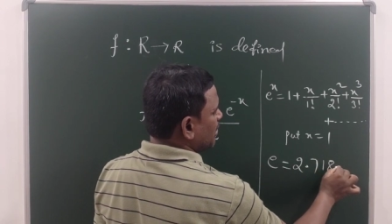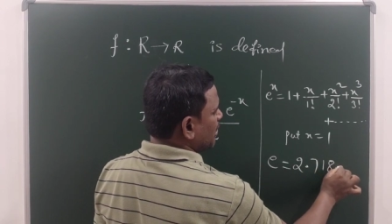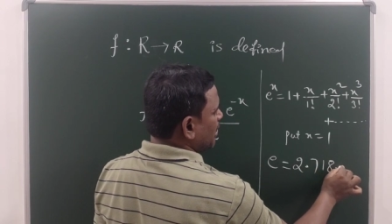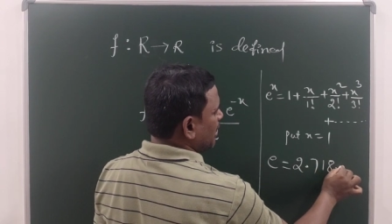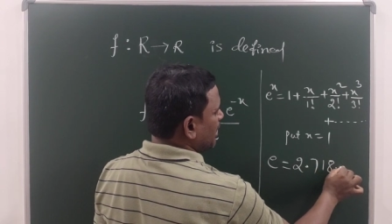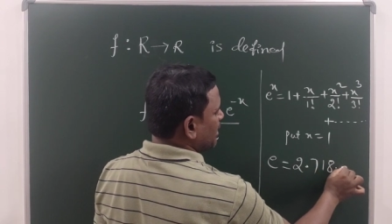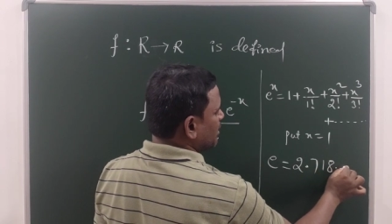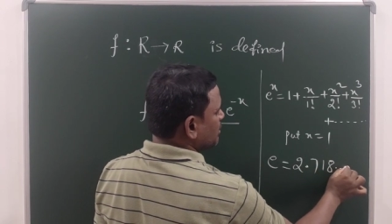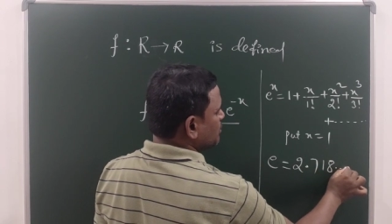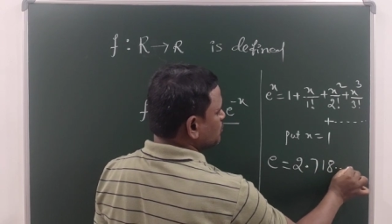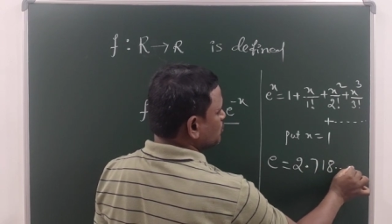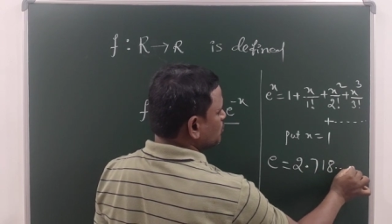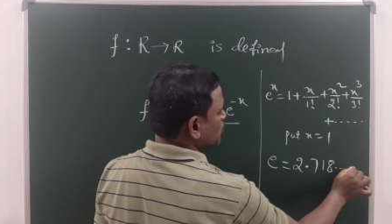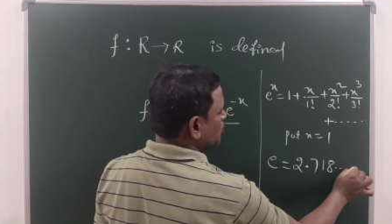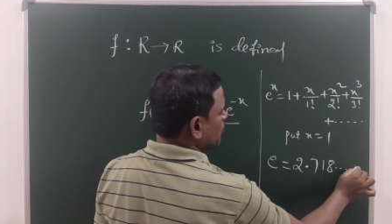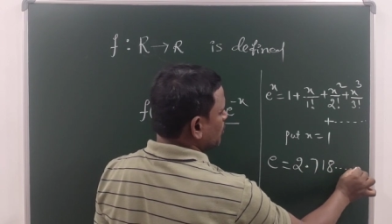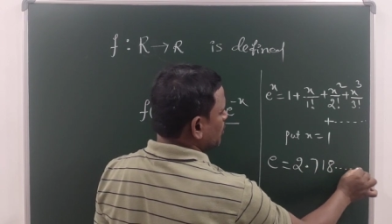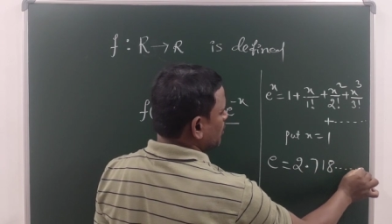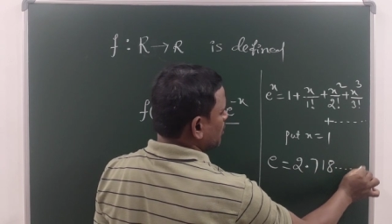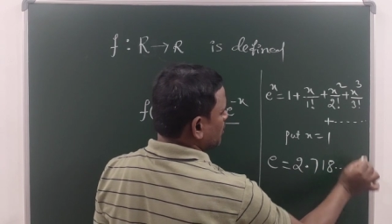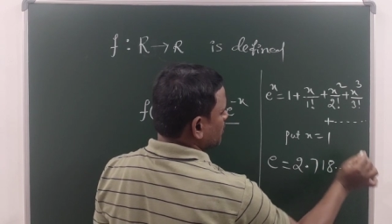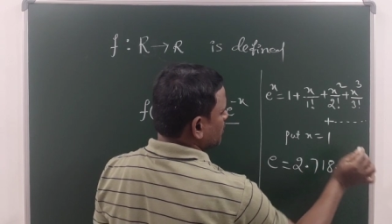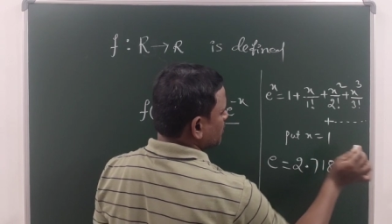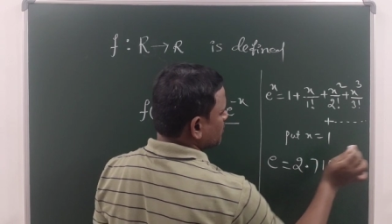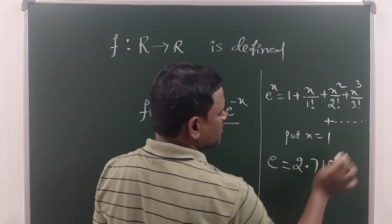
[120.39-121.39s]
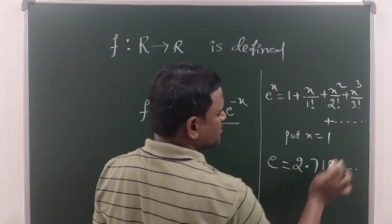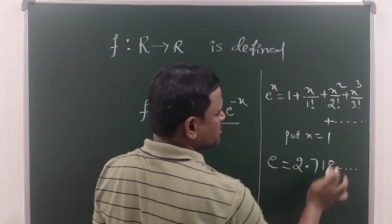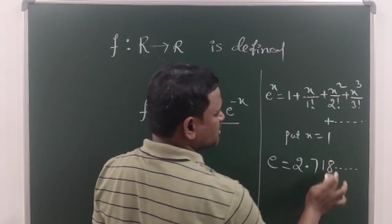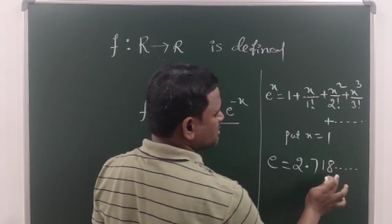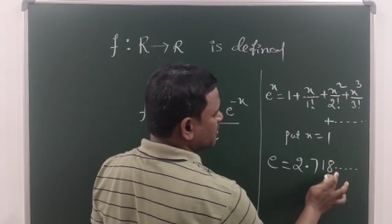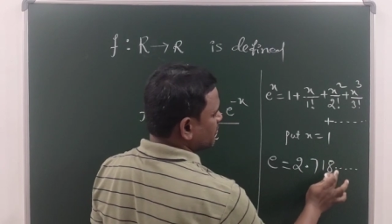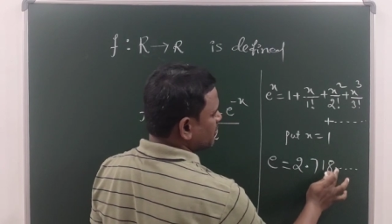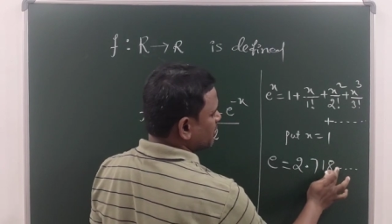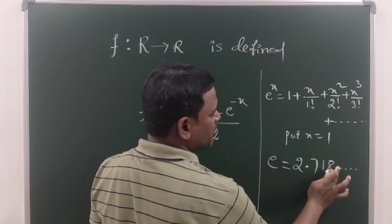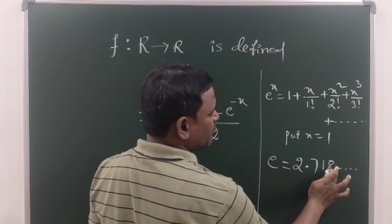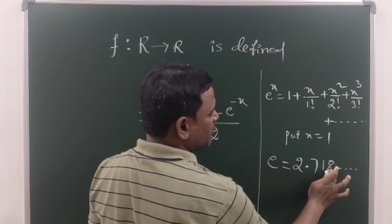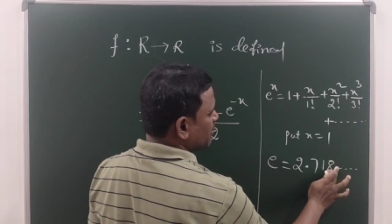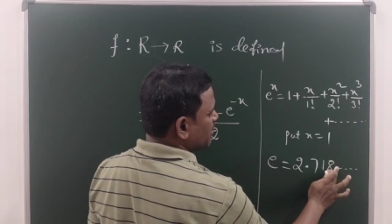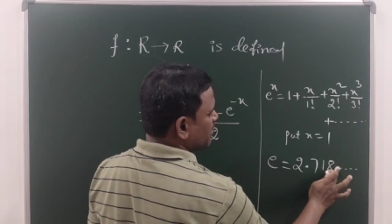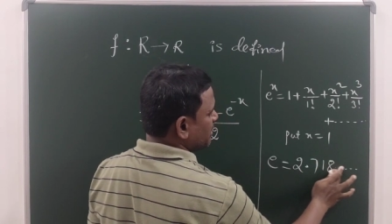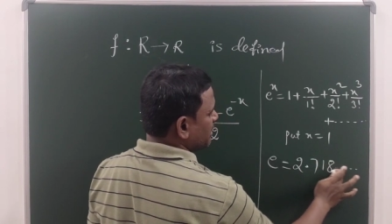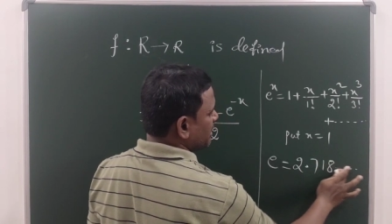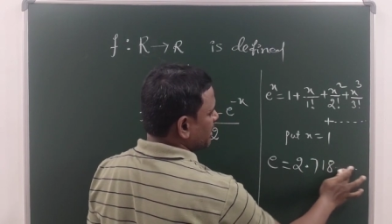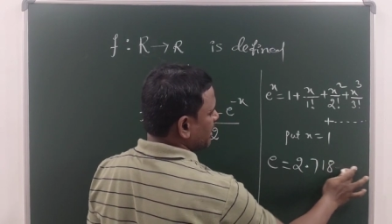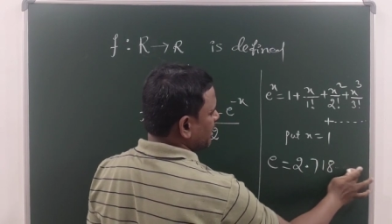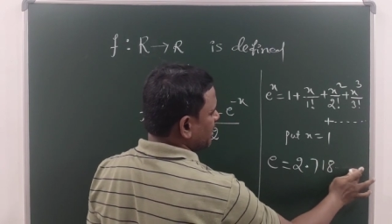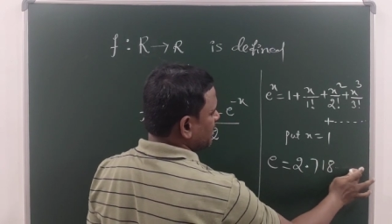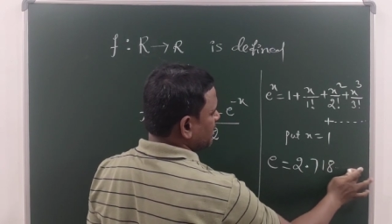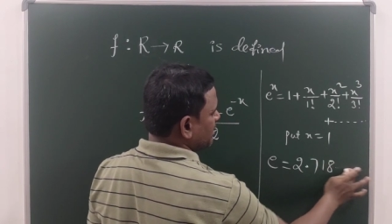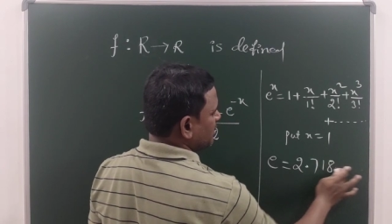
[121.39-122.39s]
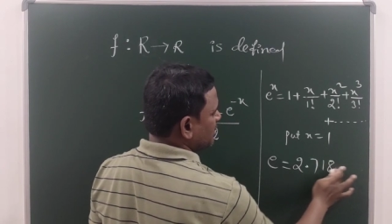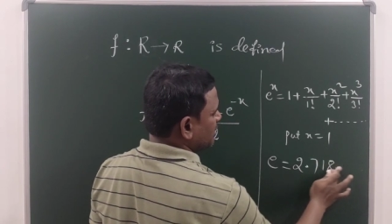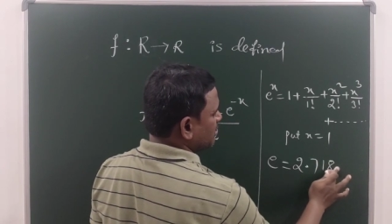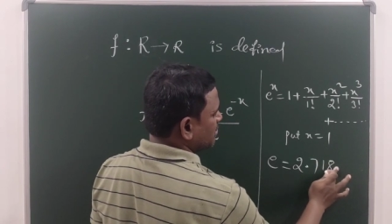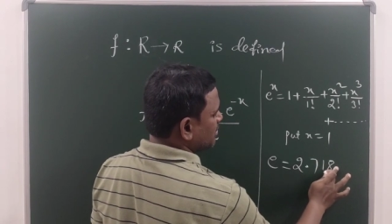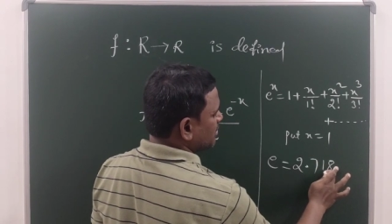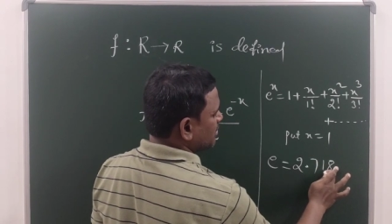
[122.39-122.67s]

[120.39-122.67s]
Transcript: and so on, 718